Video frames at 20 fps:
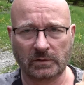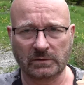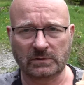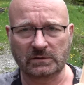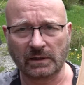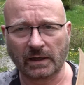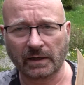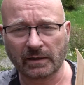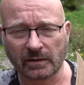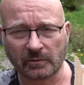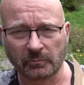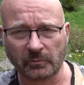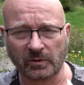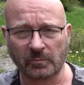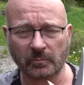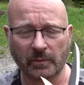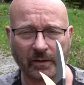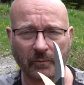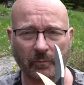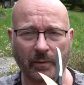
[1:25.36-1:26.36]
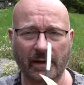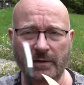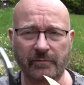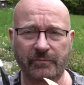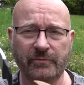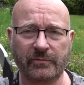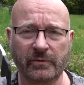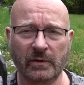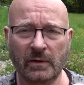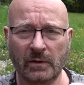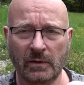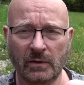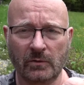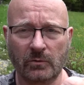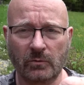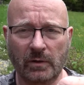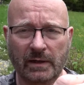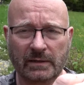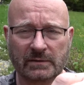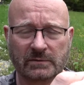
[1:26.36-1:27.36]
I started with my wife,
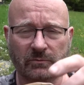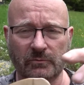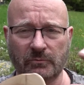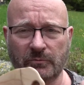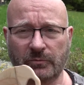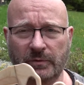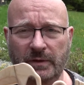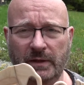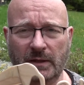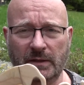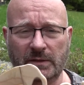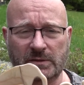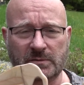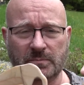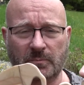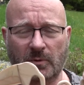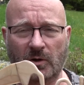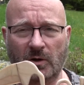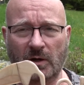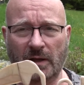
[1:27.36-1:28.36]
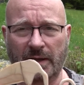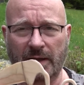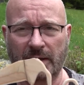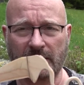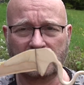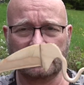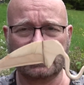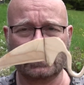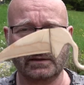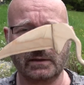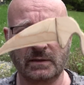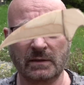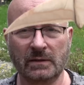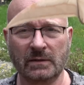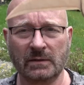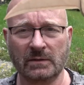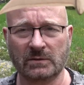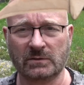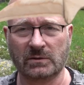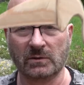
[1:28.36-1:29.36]
who has really small hands.
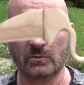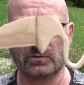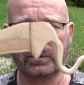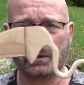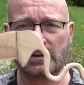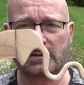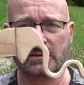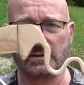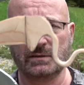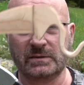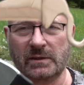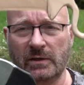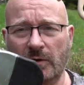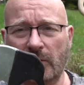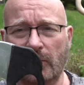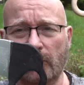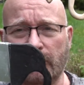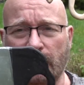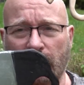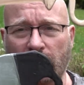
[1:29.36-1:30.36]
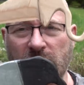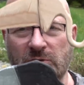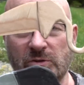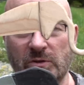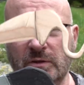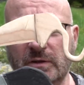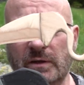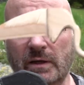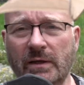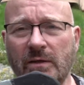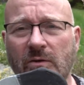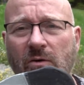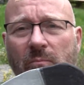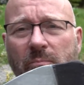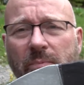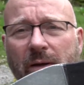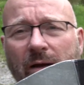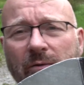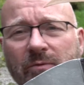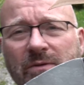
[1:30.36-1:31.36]
So this is her version in
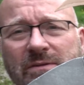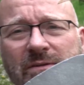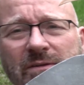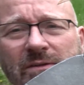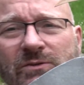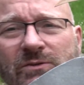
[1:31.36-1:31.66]
comparison